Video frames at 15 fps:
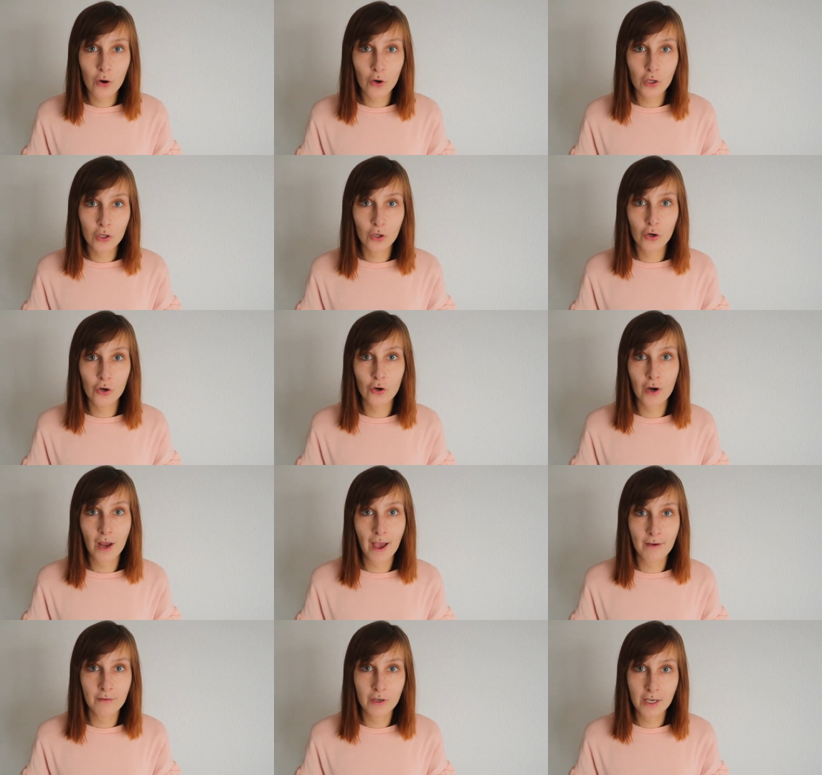oil
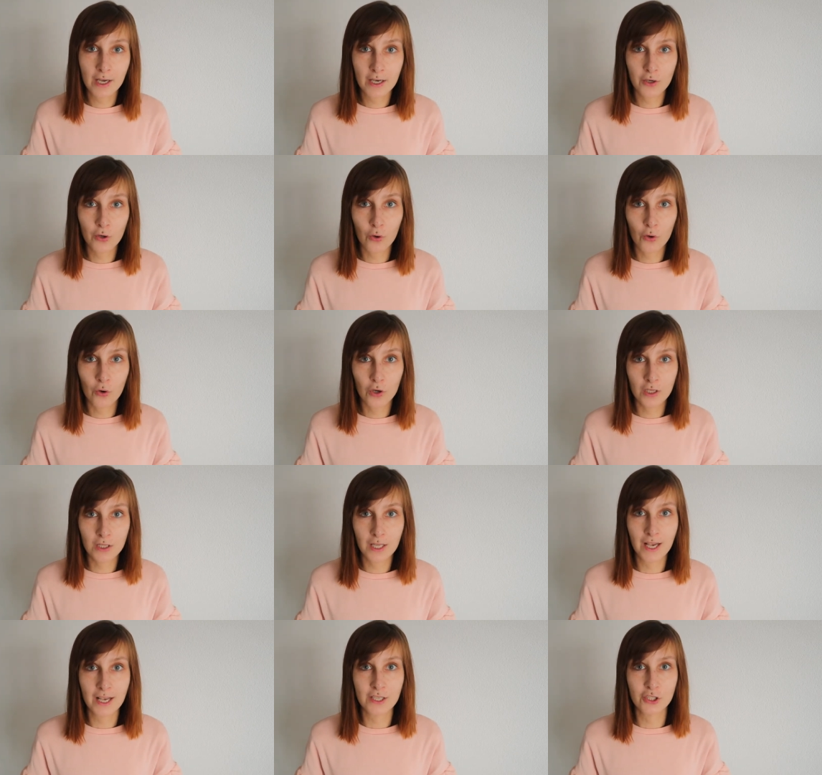or avocado
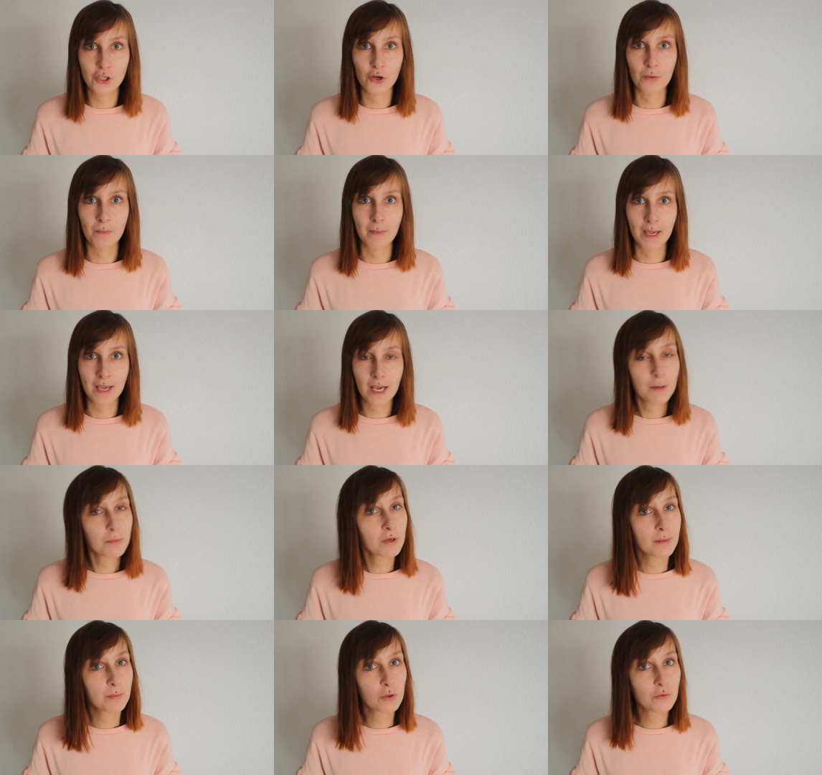oil as your makeup
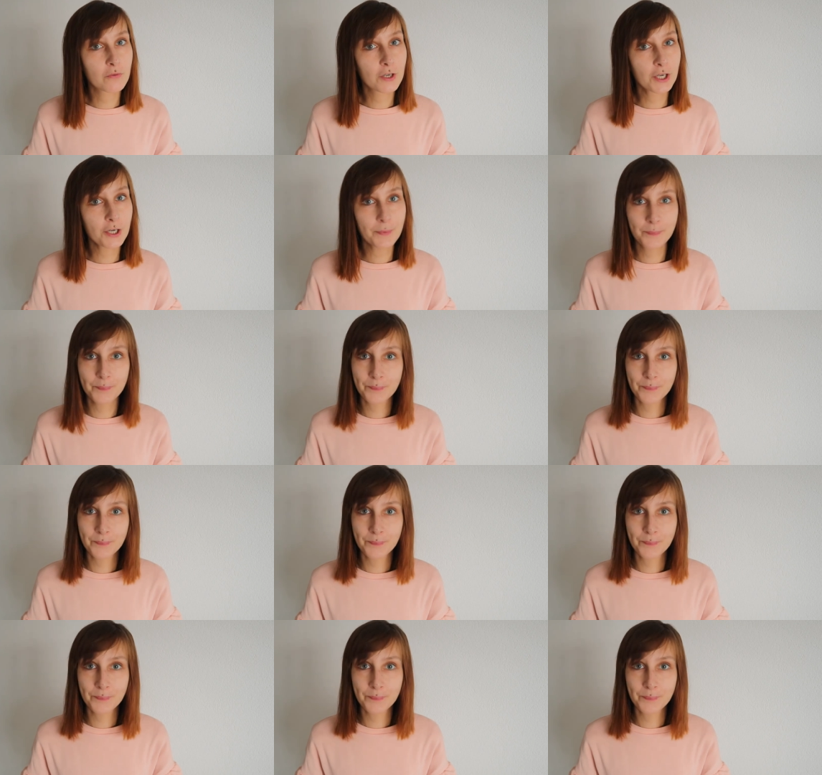remover.